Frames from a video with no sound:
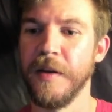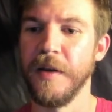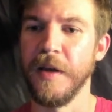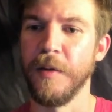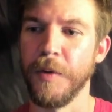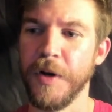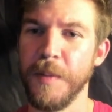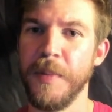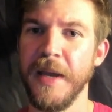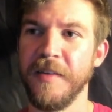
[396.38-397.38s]
and we're
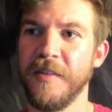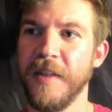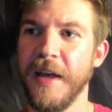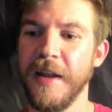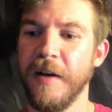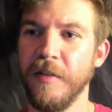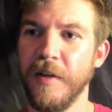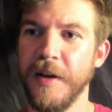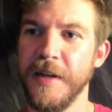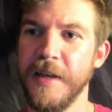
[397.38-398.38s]
gonna paste that
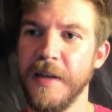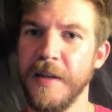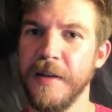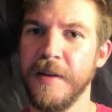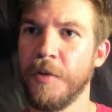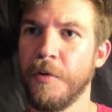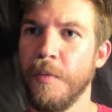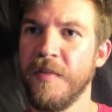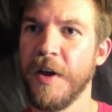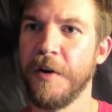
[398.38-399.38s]
outline in. Through it,
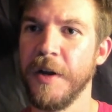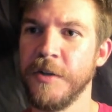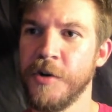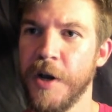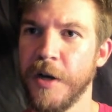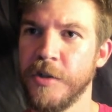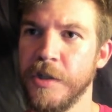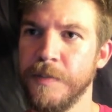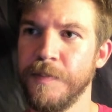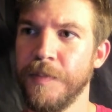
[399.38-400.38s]
we've got our
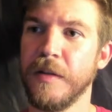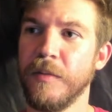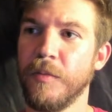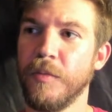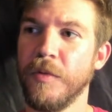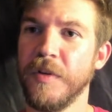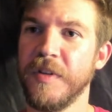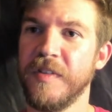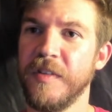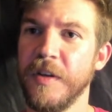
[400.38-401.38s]
introduction.
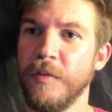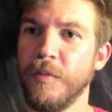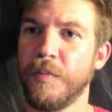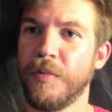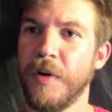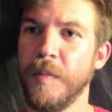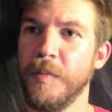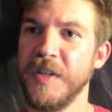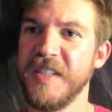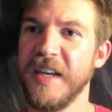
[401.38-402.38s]
Let's see, we'll
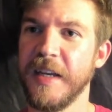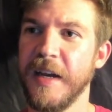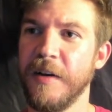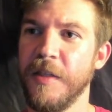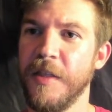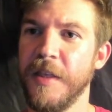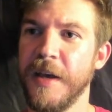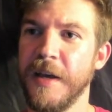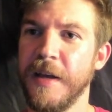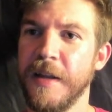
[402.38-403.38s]
probably take out
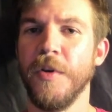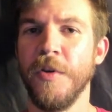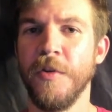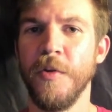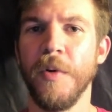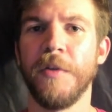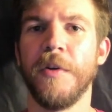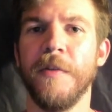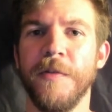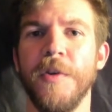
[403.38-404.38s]
that. You do want to
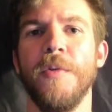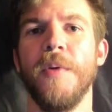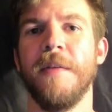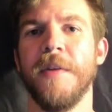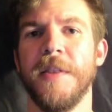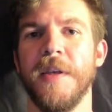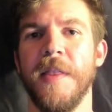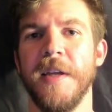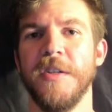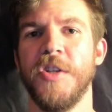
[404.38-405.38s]
review everything
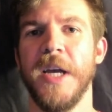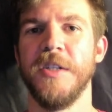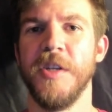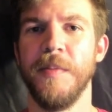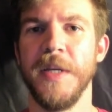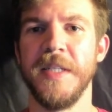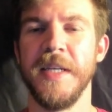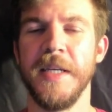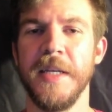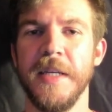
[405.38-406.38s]
that
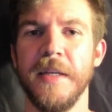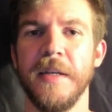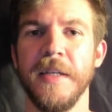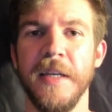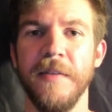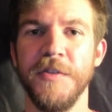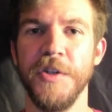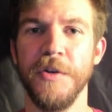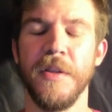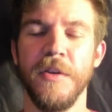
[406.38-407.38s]
ChatGPT gives
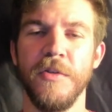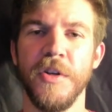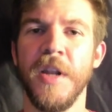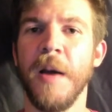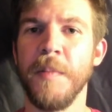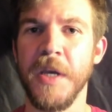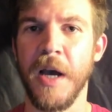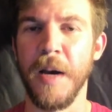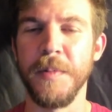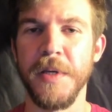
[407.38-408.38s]
you. You should not be
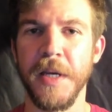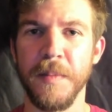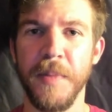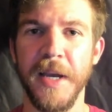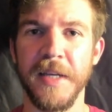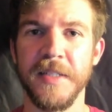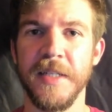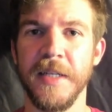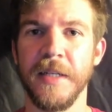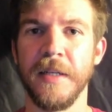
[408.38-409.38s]
copying and
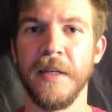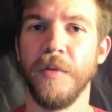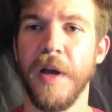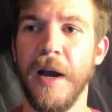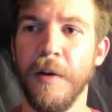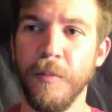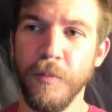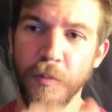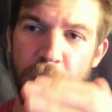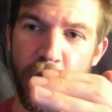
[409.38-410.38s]
pasting. I
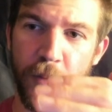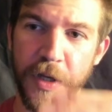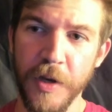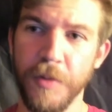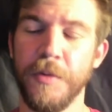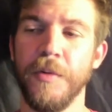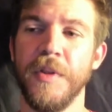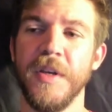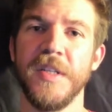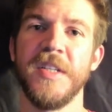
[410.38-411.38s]
would normally go through
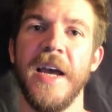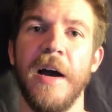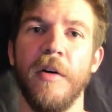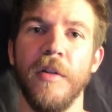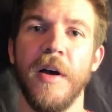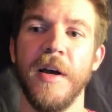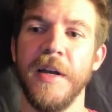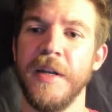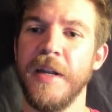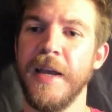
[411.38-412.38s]
this
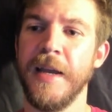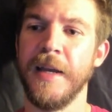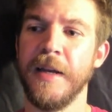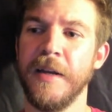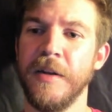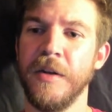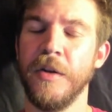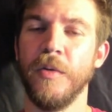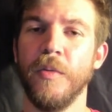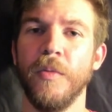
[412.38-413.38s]
outline and
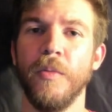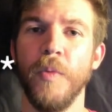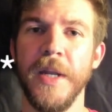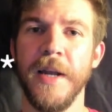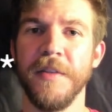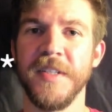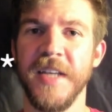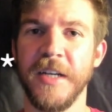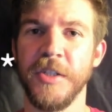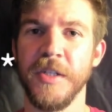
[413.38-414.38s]
wean out the
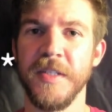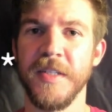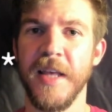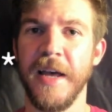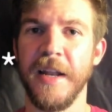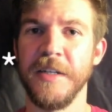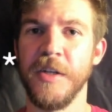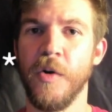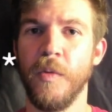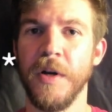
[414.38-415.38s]
sections that I
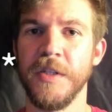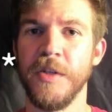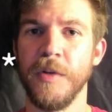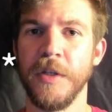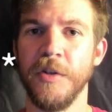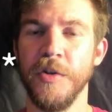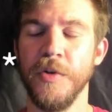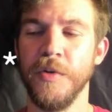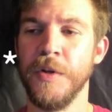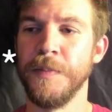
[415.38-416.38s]
don't want to
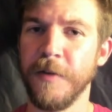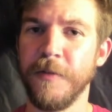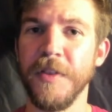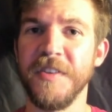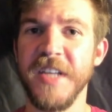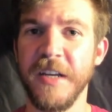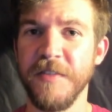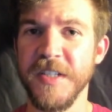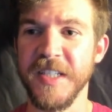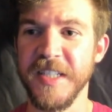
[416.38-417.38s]
include. For the sake of
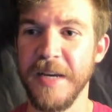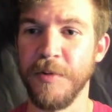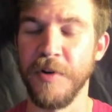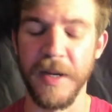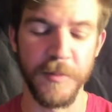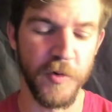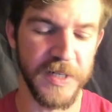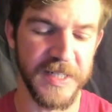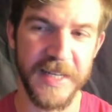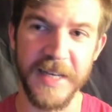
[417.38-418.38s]
this example, I'm
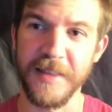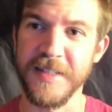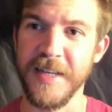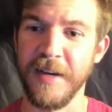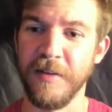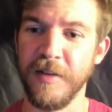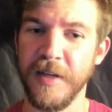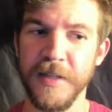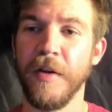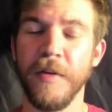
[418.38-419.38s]
going to take this
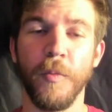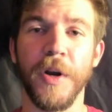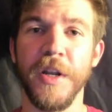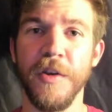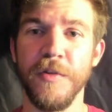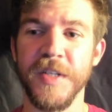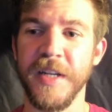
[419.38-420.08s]
outline. We're going to use it